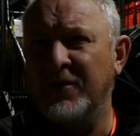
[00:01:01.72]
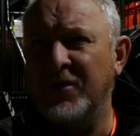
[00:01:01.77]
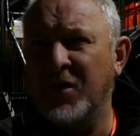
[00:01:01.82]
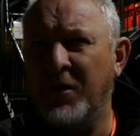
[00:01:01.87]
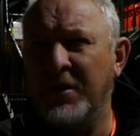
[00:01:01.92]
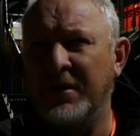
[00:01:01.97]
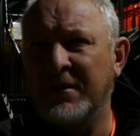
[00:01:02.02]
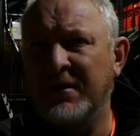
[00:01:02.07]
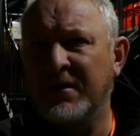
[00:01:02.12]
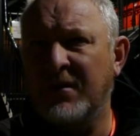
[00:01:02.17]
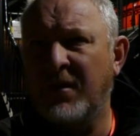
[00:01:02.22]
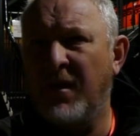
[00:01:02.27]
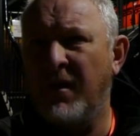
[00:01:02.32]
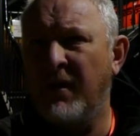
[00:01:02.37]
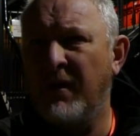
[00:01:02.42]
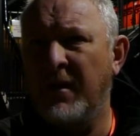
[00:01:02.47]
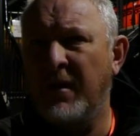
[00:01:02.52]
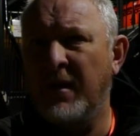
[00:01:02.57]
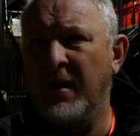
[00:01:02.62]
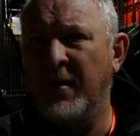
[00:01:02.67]
showing a
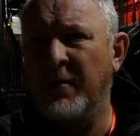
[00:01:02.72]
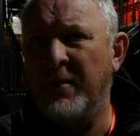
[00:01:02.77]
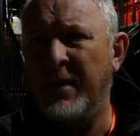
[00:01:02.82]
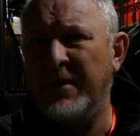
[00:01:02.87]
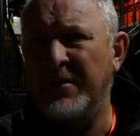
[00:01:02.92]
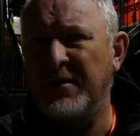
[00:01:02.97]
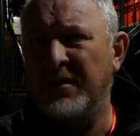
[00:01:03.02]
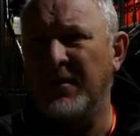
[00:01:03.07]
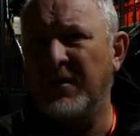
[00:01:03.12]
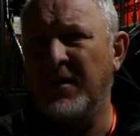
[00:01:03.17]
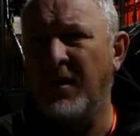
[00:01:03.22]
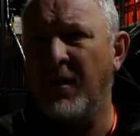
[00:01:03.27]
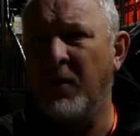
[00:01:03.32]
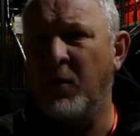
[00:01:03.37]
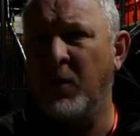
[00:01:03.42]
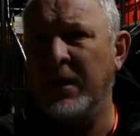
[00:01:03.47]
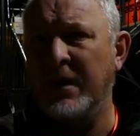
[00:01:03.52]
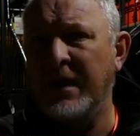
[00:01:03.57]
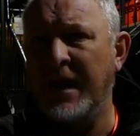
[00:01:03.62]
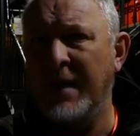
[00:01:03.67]
desire and a, and a passion to go
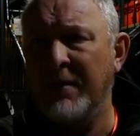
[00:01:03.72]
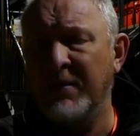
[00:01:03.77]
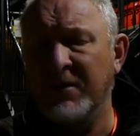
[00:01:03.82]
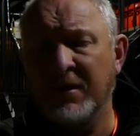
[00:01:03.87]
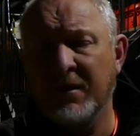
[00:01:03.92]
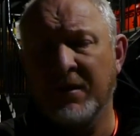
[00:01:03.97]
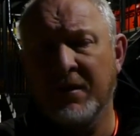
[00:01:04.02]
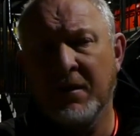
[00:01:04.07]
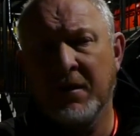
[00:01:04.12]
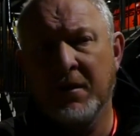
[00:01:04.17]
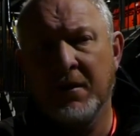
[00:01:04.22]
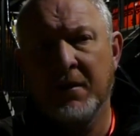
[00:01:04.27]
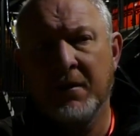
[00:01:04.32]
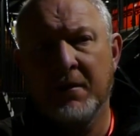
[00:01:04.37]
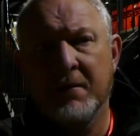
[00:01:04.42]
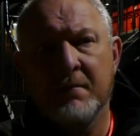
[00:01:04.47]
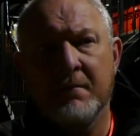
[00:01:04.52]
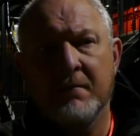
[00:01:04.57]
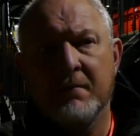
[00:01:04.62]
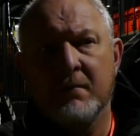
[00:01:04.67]
and win games, and
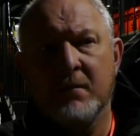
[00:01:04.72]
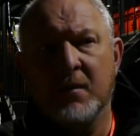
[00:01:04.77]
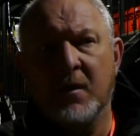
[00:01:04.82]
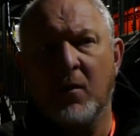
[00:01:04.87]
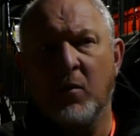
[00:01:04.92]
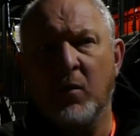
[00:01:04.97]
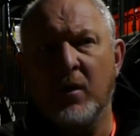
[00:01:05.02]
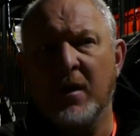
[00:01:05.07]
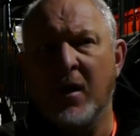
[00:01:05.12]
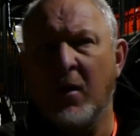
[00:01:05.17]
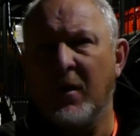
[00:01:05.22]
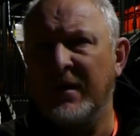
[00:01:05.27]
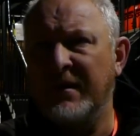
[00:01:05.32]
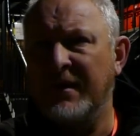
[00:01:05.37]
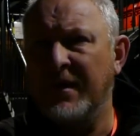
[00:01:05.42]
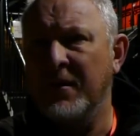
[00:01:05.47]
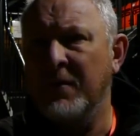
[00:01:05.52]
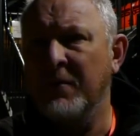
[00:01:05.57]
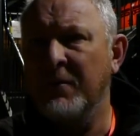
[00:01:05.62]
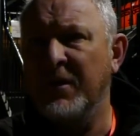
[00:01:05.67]
you know, we know it's
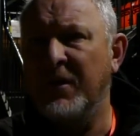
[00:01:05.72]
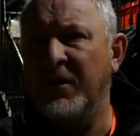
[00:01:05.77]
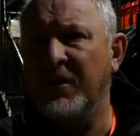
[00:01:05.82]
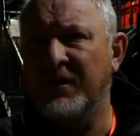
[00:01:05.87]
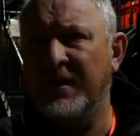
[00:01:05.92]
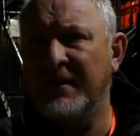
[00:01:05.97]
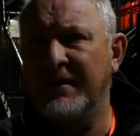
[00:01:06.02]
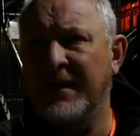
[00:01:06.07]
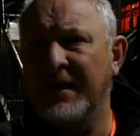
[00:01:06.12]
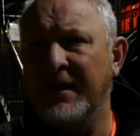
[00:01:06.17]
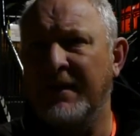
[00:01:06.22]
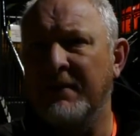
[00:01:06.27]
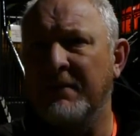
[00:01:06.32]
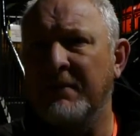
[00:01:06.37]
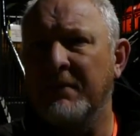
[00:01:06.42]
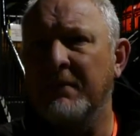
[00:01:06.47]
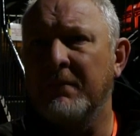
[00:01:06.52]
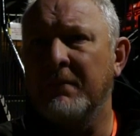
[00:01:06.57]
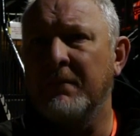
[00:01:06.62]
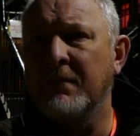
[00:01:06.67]
in them because they did it
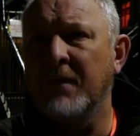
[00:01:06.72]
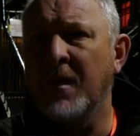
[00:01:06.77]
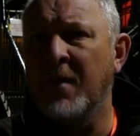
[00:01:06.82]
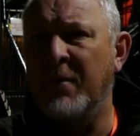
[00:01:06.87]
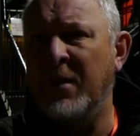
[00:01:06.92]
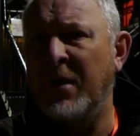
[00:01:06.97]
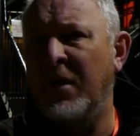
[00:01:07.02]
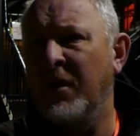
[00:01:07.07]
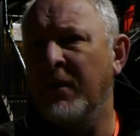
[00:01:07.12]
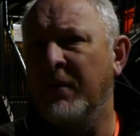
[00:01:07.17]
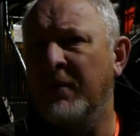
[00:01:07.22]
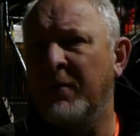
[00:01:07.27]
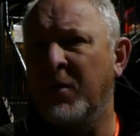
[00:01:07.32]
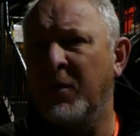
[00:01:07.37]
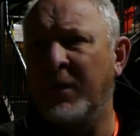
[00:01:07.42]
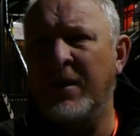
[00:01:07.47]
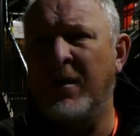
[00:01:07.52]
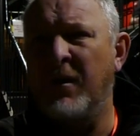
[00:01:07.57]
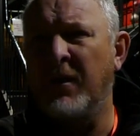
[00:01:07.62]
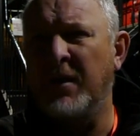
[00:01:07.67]
at Burton, but
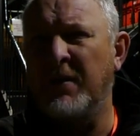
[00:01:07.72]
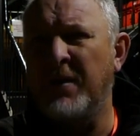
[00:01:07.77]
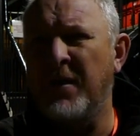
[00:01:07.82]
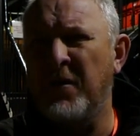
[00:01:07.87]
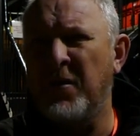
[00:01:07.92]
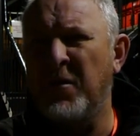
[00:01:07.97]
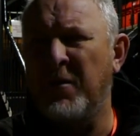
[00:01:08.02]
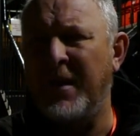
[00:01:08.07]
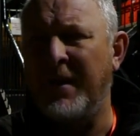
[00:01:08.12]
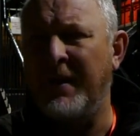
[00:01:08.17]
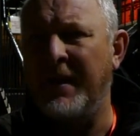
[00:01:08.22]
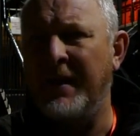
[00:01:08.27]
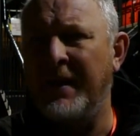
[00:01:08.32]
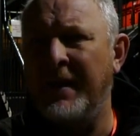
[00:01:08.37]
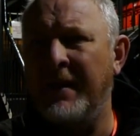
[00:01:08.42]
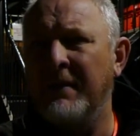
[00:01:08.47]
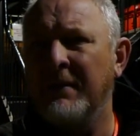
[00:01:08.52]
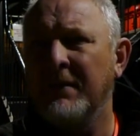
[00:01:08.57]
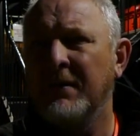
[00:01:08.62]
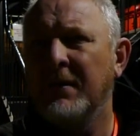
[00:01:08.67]
we can't keep going on about
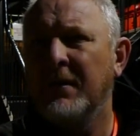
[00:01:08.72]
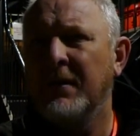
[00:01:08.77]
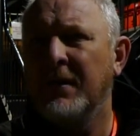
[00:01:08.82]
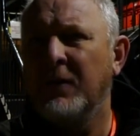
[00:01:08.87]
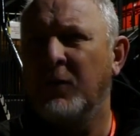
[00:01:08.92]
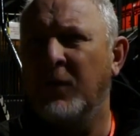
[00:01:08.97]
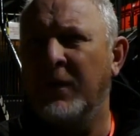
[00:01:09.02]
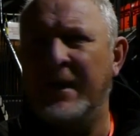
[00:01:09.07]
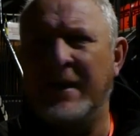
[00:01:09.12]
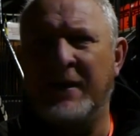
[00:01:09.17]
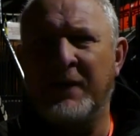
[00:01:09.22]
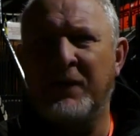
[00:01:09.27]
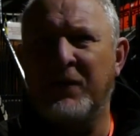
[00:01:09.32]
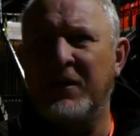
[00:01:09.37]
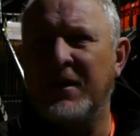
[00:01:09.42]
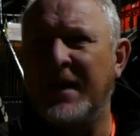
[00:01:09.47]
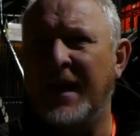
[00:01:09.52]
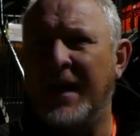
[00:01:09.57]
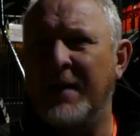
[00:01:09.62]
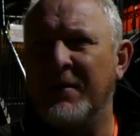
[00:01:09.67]
that now. We're now
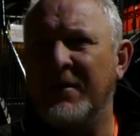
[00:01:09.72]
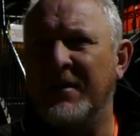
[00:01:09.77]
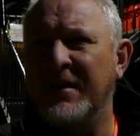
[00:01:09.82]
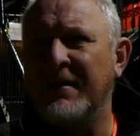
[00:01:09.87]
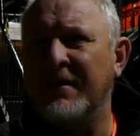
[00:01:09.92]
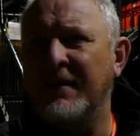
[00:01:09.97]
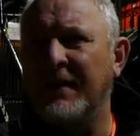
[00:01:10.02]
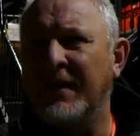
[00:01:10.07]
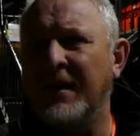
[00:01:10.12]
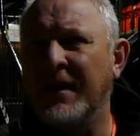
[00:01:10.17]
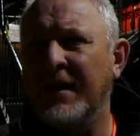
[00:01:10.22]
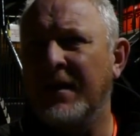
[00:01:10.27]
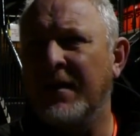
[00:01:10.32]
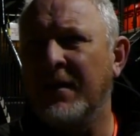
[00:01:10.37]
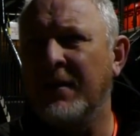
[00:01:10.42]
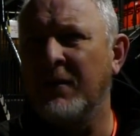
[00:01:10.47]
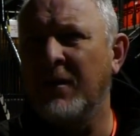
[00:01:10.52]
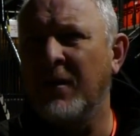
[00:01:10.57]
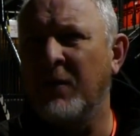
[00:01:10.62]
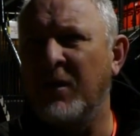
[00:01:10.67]
three games into the league,
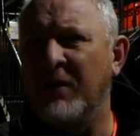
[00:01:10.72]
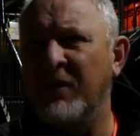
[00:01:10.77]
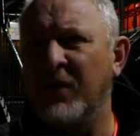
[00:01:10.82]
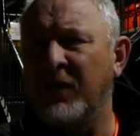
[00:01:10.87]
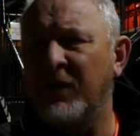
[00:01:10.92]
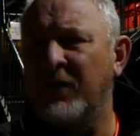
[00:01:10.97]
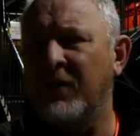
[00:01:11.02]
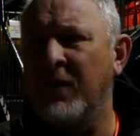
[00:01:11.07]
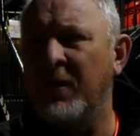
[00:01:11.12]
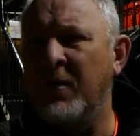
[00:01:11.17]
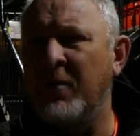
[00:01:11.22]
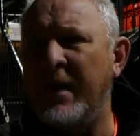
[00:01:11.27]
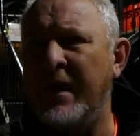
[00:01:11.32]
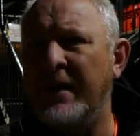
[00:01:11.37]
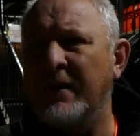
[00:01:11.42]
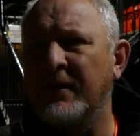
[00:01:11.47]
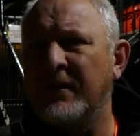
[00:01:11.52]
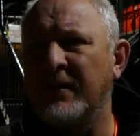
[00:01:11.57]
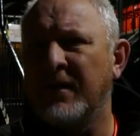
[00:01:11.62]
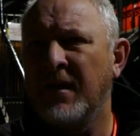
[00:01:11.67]
and, and we've lost three on the
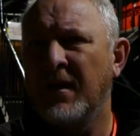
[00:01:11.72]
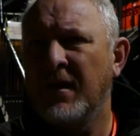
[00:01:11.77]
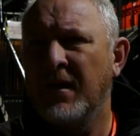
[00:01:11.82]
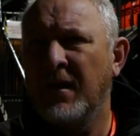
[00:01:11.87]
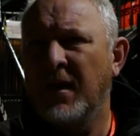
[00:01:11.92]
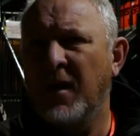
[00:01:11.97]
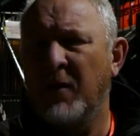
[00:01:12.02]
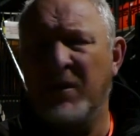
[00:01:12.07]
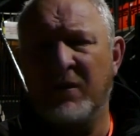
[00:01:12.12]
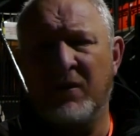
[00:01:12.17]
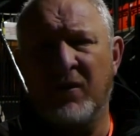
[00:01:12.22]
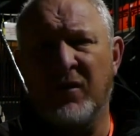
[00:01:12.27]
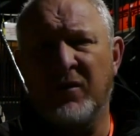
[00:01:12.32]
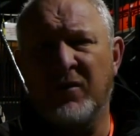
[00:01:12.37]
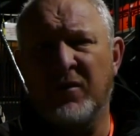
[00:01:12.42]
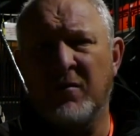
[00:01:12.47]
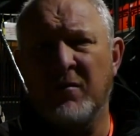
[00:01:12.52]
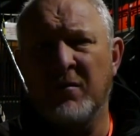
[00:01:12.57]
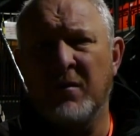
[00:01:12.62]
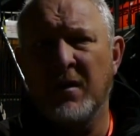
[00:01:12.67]
bounce, and we've
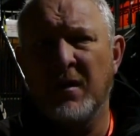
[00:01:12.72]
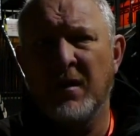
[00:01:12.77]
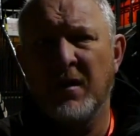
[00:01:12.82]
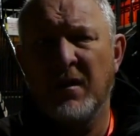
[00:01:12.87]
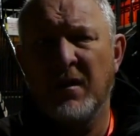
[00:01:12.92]
lost them.